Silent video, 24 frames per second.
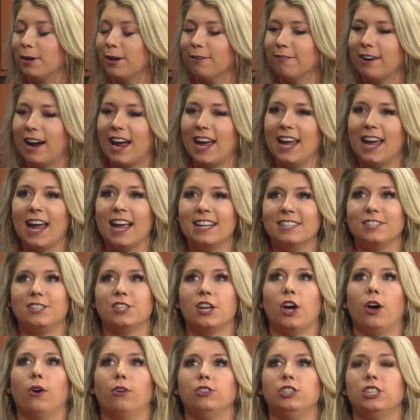Right? And
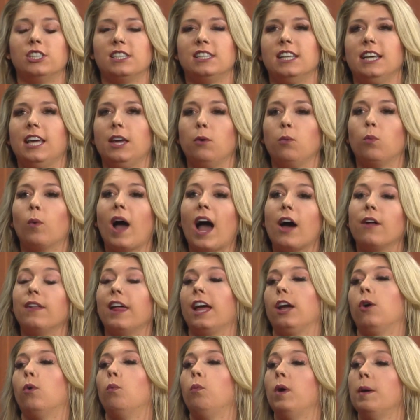so just thinking, wow,
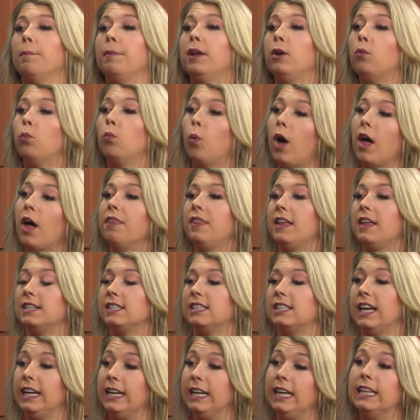like women want this.
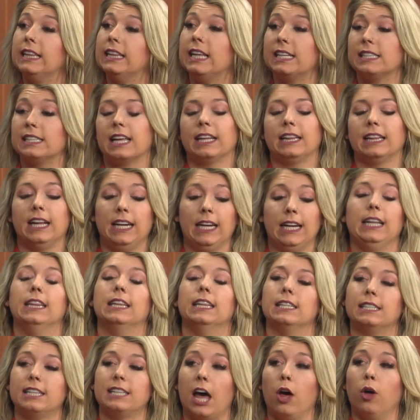They need this. Like they need
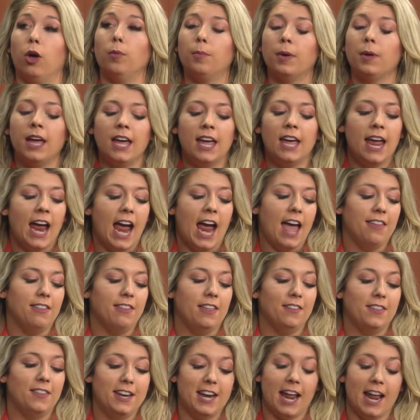this help. And
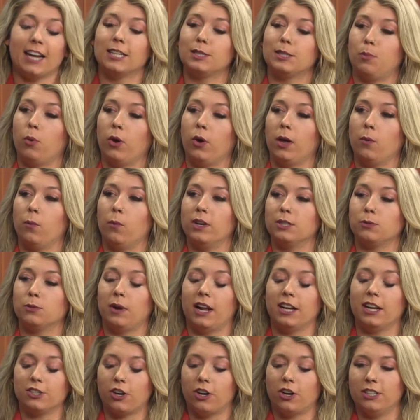then the next point was when
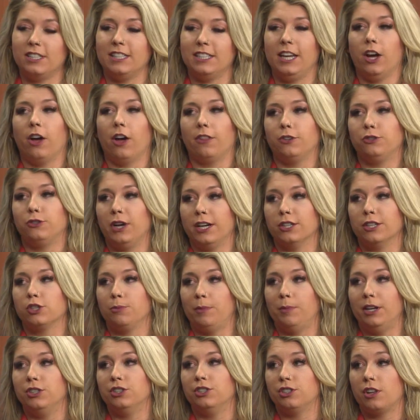I started seeing all the
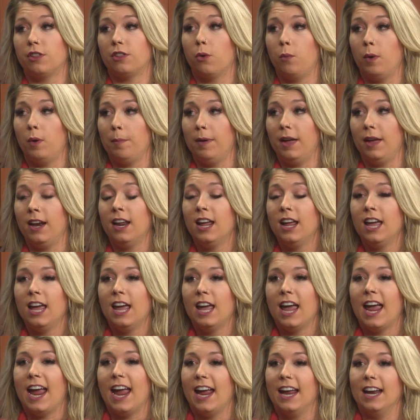transformations of the women.
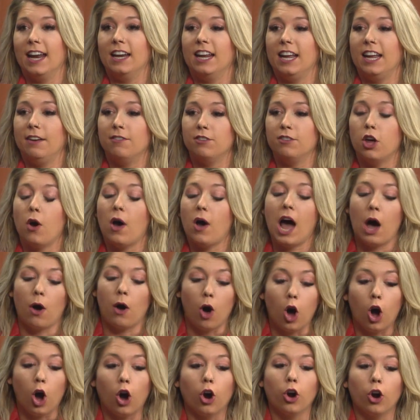And even though how
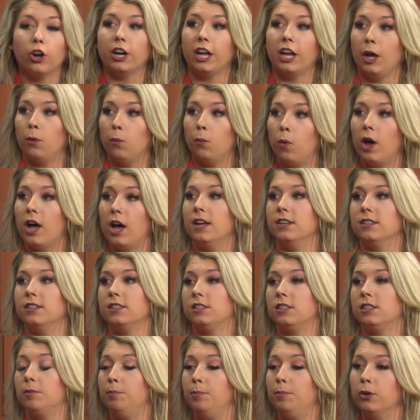hard it was
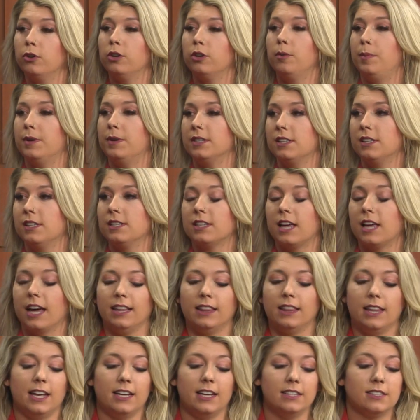to build a business
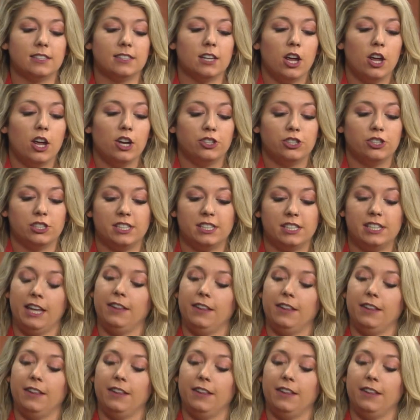like this, just seeing the